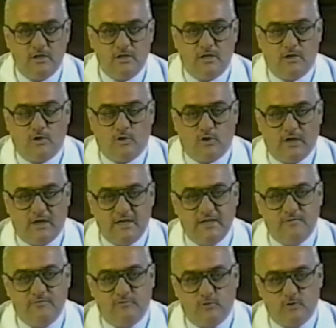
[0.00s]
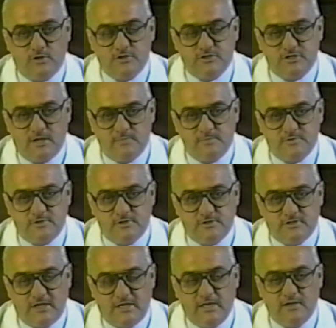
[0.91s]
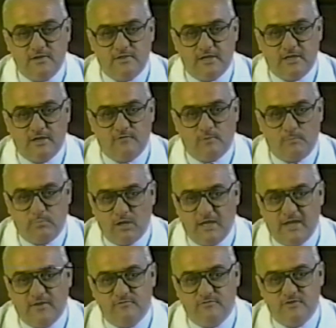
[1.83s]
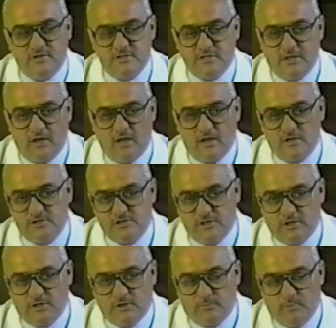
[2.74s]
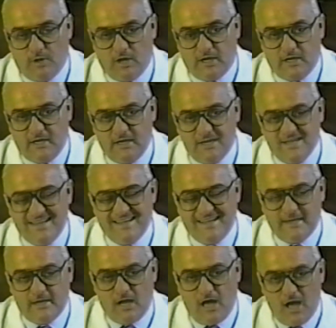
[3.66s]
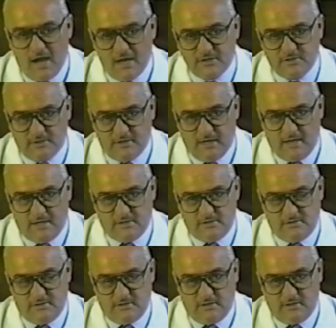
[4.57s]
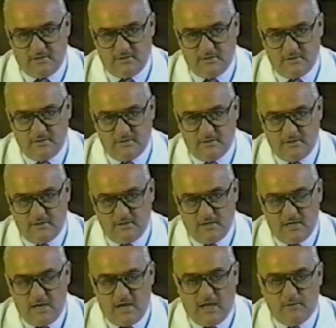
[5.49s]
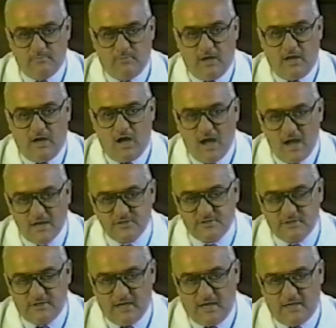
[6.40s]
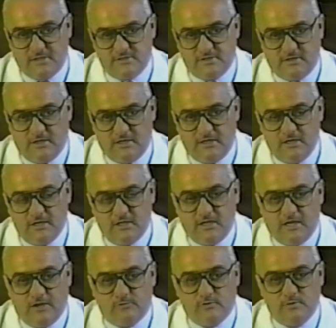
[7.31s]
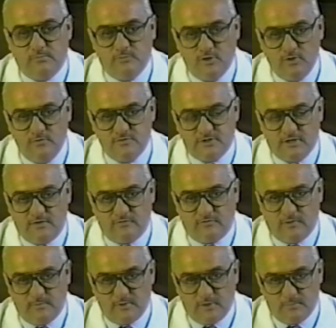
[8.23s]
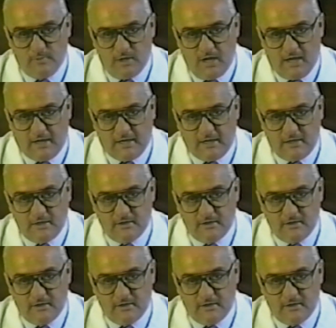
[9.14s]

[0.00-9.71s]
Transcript: or any foreign substance, anything of a plant physiology in your body, it oxidizes it. And by oxidizing it, it removes it from your body.